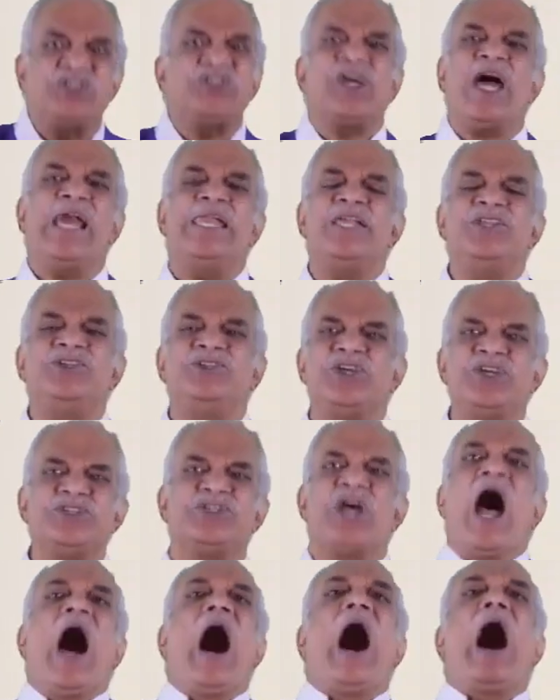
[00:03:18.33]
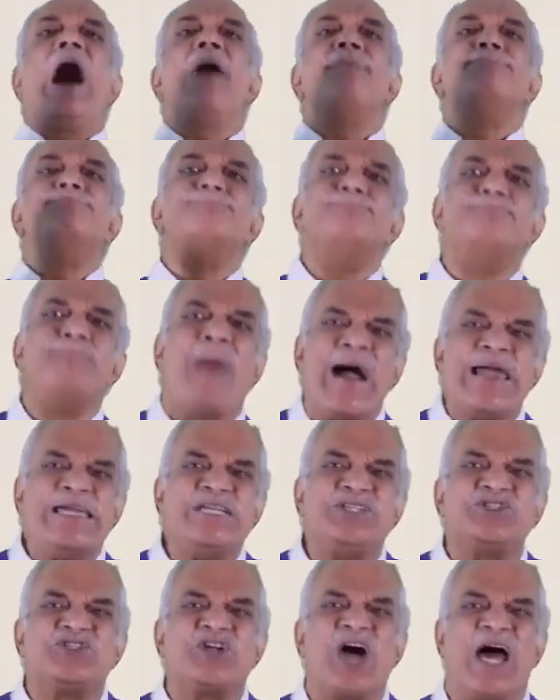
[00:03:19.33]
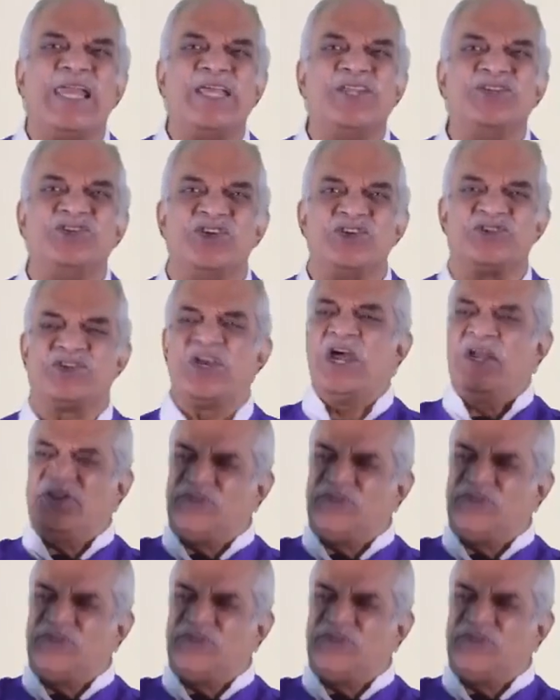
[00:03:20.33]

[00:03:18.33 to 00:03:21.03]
challenges are my challenges.